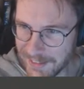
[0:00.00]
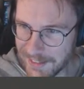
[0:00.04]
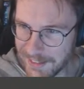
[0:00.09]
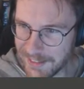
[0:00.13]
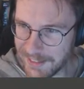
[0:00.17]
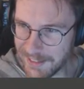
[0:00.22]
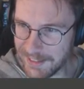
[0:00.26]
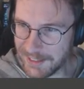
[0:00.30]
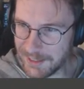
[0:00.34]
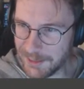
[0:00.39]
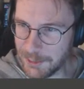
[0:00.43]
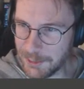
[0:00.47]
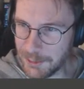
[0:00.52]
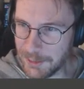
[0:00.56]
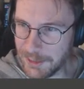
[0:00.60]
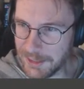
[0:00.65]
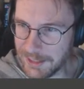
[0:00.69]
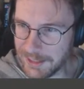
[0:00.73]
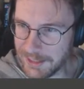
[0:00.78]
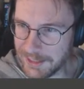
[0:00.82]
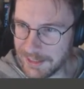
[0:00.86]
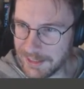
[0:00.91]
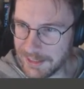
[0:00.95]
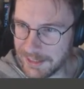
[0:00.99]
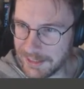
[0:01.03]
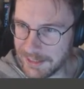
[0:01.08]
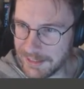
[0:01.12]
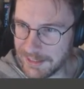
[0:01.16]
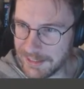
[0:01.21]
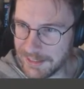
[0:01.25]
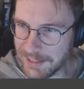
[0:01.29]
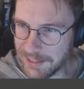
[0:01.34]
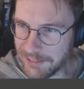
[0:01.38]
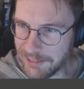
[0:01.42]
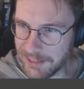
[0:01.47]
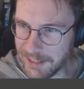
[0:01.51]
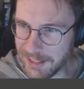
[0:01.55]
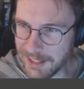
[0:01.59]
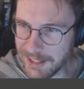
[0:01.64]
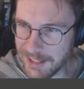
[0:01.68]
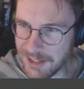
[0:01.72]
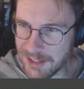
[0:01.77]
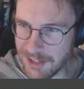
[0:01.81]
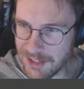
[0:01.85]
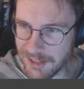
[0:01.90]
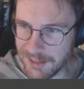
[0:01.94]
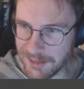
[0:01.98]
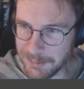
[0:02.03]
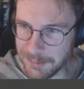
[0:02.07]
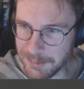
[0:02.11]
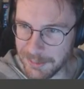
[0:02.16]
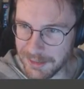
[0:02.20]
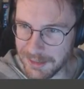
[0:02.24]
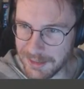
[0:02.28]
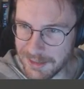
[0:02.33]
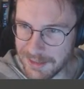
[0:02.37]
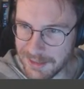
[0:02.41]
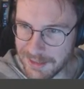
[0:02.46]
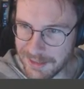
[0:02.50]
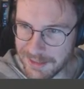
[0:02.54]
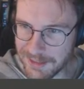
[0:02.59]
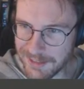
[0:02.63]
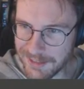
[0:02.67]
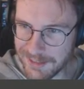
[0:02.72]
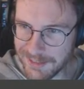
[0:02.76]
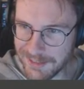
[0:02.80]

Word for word: uh, who here never had jelly beans?